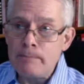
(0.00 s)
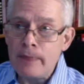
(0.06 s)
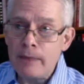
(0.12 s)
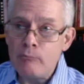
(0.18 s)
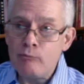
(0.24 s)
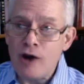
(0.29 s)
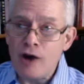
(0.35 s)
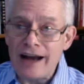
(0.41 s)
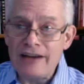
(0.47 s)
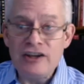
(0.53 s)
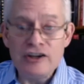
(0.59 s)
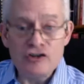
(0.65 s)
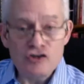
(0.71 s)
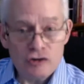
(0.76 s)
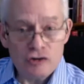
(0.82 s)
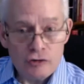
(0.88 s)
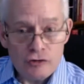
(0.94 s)

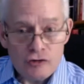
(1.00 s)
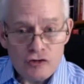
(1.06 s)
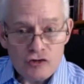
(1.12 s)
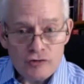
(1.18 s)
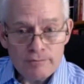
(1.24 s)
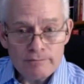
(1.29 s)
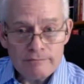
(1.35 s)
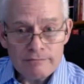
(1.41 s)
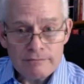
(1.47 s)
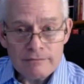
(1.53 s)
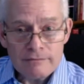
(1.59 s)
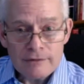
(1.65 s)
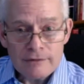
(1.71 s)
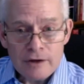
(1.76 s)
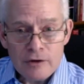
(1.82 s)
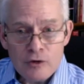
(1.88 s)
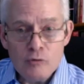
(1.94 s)
practitioners
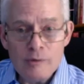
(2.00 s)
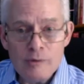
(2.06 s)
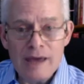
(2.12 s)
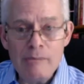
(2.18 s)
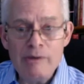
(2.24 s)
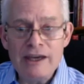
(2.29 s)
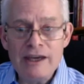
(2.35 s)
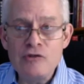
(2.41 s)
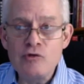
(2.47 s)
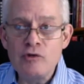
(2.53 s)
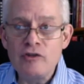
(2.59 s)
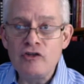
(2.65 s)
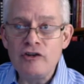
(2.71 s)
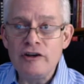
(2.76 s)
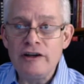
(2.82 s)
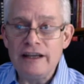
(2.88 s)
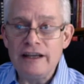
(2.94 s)
who may be
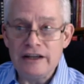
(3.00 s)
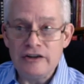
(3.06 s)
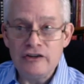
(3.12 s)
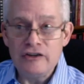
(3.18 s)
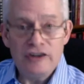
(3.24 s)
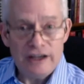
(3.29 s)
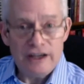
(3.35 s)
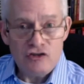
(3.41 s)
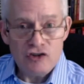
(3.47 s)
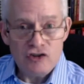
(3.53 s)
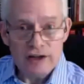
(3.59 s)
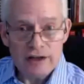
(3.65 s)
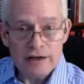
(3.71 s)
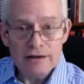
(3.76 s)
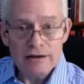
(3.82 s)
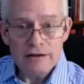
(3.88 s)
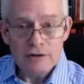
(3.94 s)
interested in
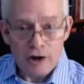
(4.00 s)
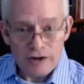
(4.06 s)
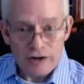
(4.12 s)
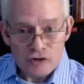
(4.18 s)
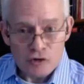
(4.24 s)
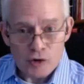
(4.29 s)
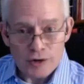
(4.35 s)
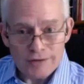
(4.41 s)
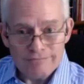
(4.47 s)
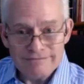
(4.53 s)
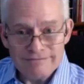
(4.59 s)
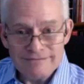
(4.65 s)
teaching law school.